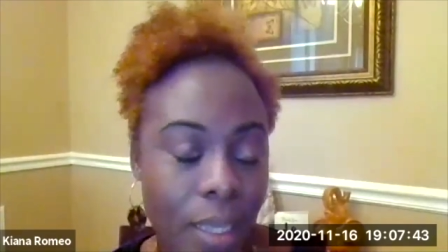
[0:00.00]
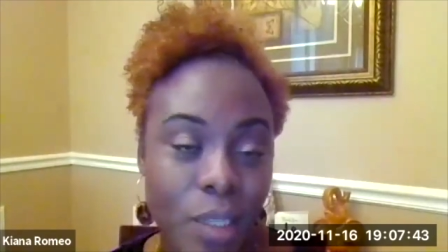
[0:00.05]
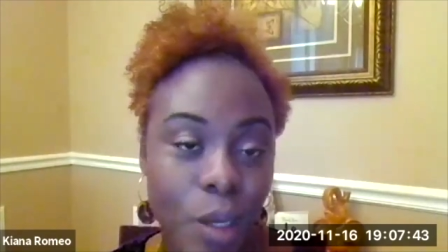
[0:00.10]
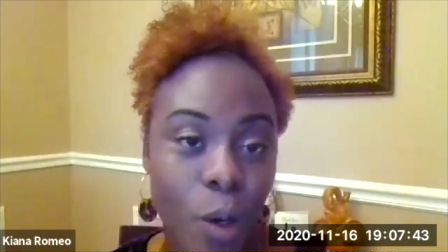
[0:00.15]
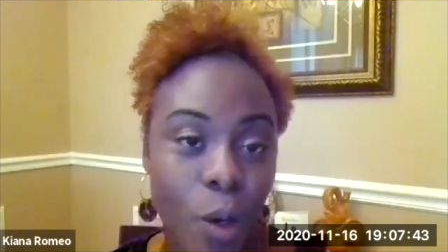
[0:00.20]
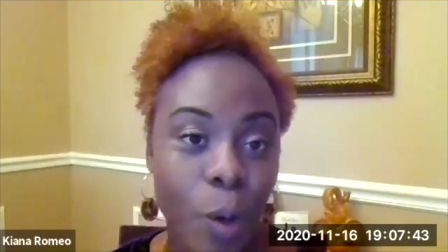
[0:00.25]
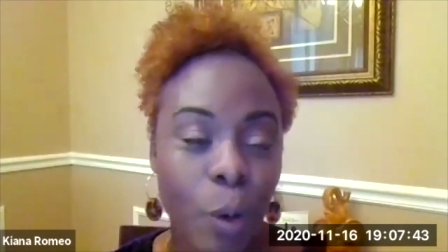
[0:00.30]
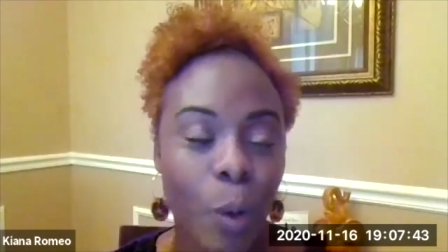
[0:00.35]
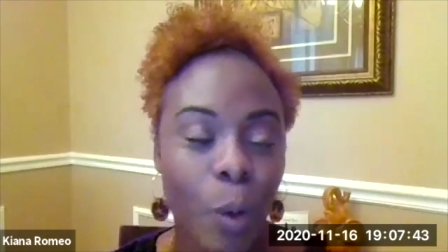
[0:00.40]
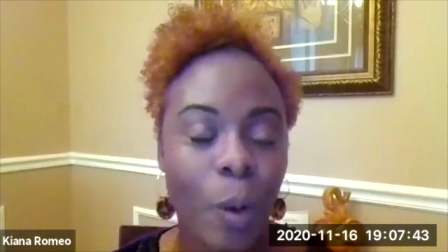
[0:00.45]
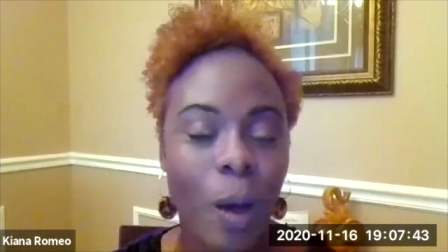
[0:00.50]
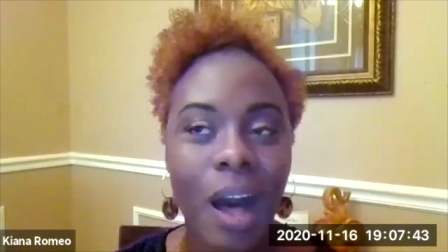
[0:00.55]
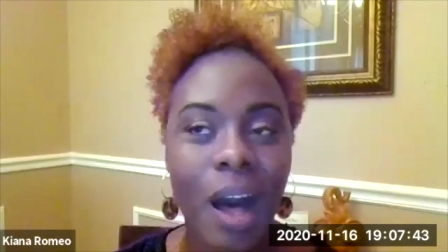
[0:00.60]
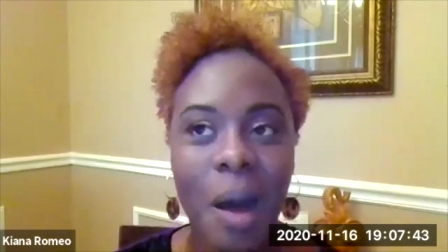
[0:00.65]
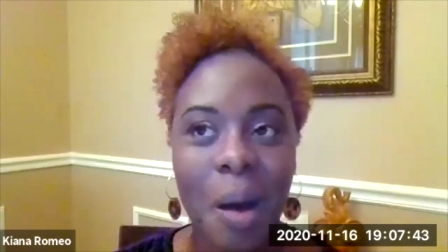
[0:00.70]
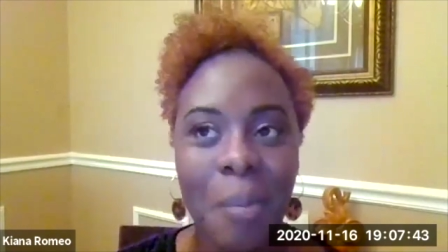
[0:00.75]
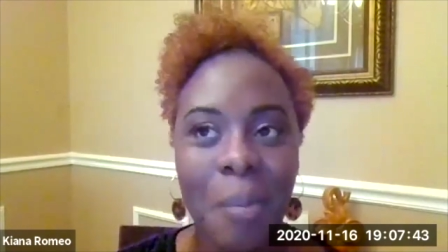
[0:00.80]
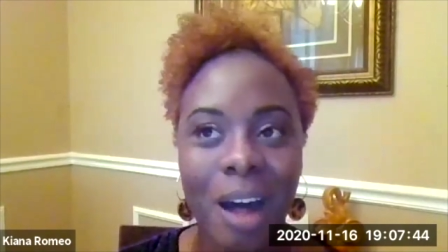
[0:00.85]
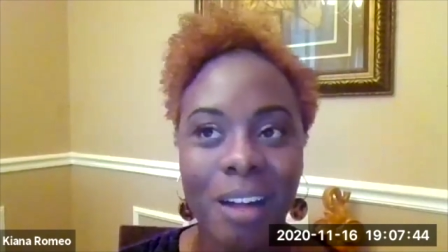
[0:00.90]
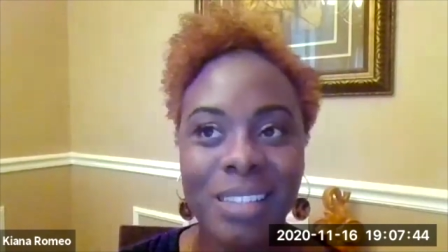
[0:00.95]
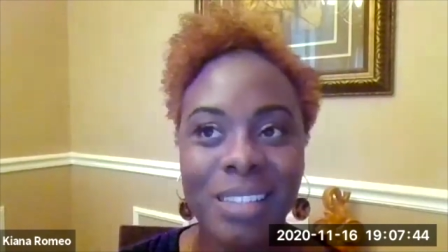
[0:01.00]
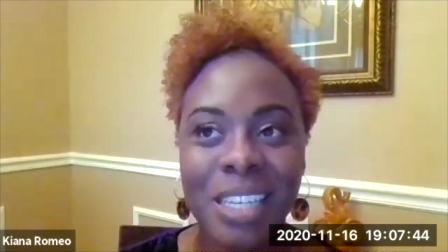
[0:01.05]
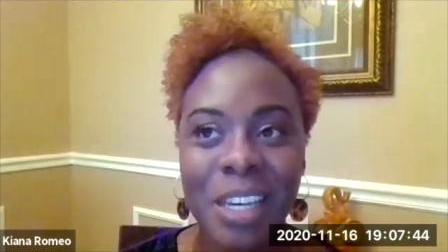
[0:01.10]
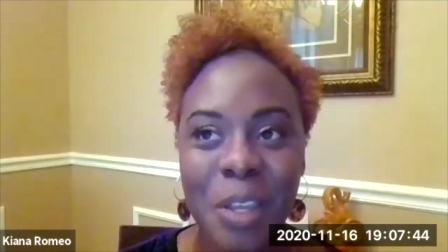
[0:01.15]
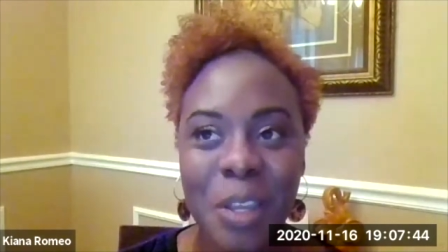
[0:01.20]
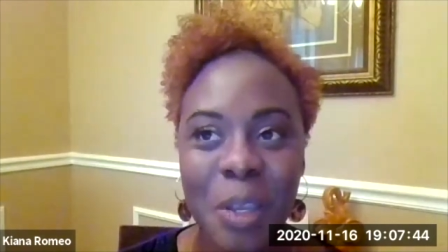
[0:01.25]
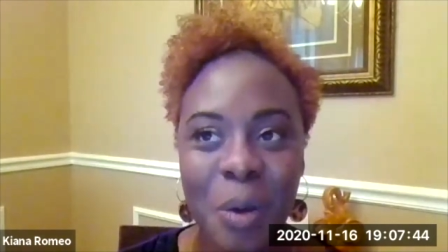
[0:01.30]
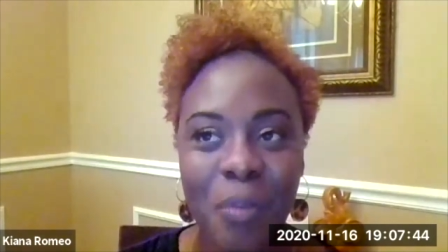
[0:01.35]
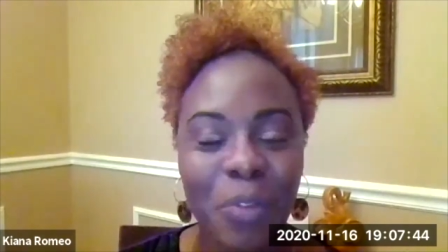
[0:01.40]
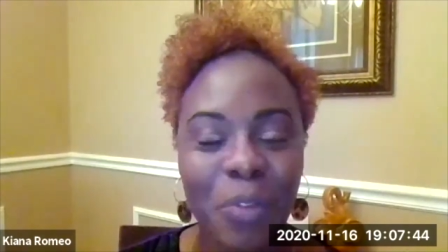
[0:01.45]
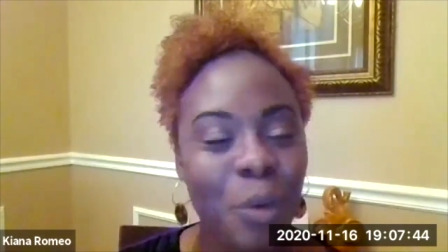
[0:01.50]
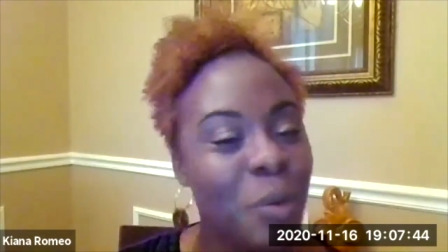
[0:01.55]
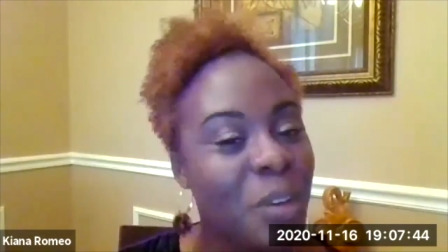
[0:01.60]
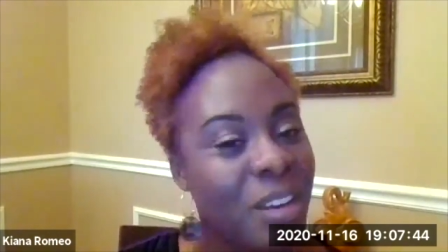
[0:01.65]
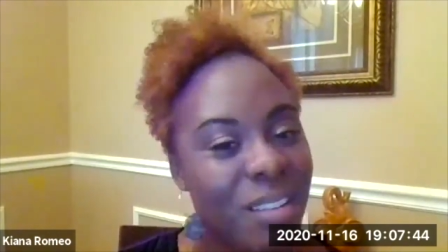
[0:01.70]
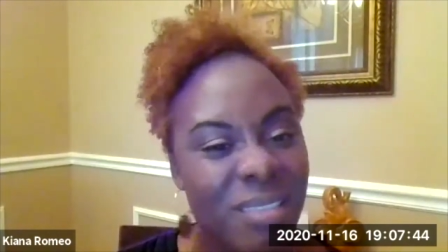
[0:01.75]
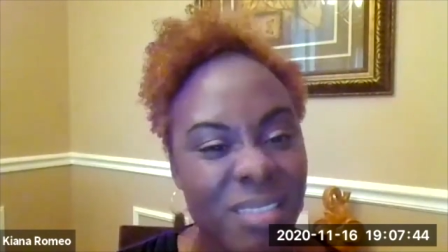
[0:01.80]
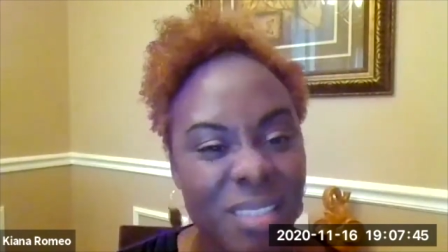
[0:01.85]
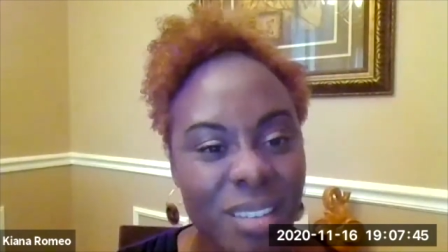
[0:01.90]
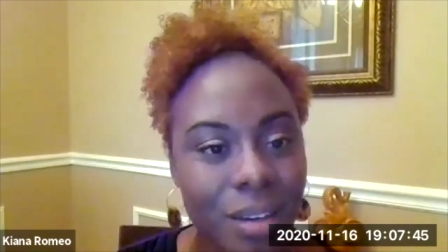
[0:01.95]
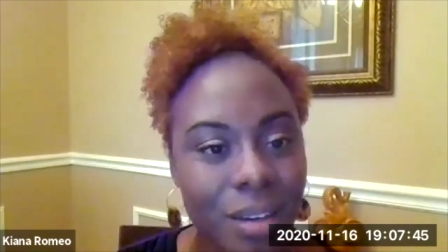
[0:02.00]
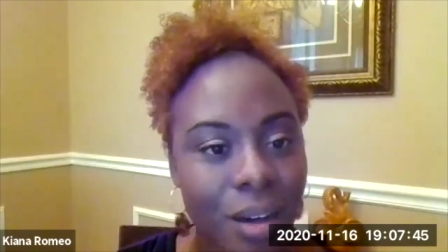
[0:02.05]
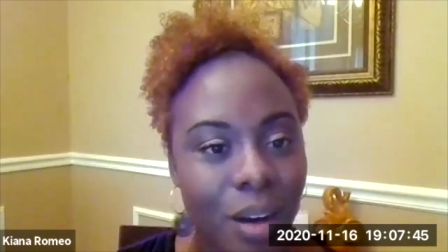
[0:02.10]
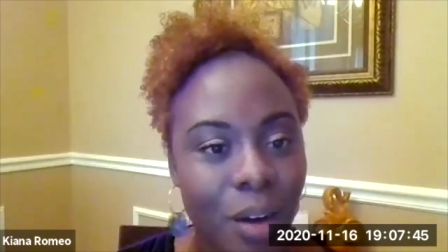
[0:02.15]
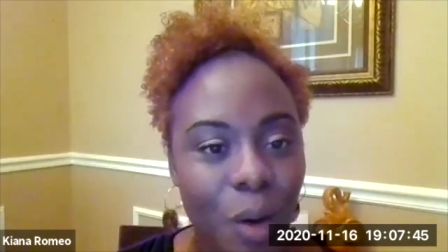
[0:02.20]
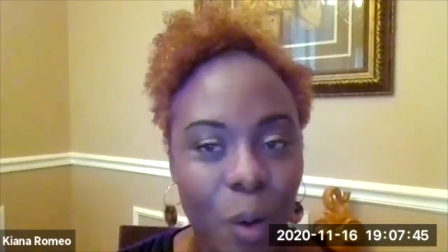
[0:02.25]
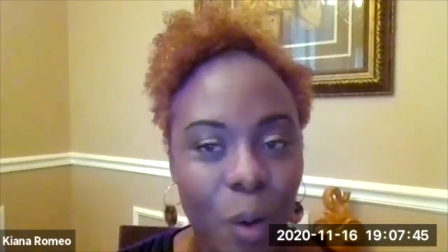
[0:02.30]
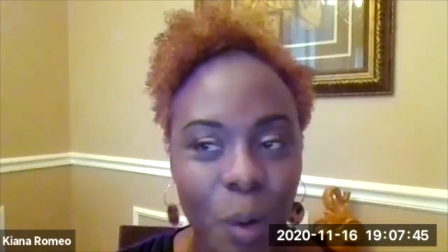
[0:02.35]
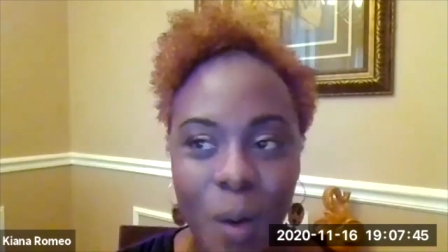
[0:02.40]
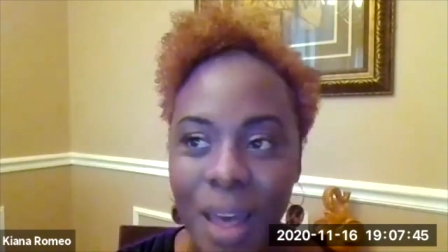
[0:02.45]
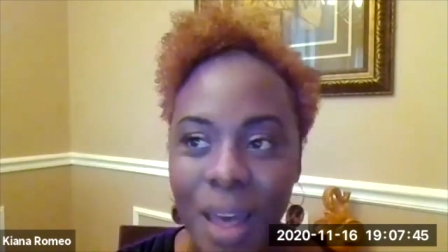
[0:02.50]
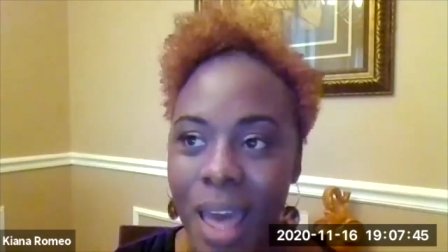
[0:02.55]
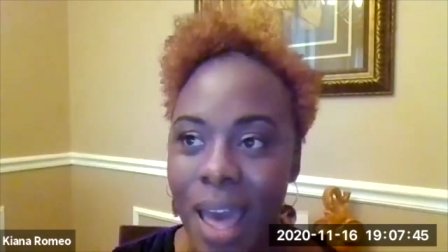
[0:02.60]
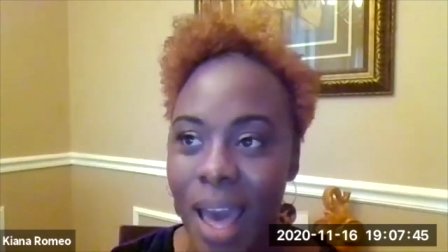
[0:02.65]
so um, I'll tell you. A few years ago,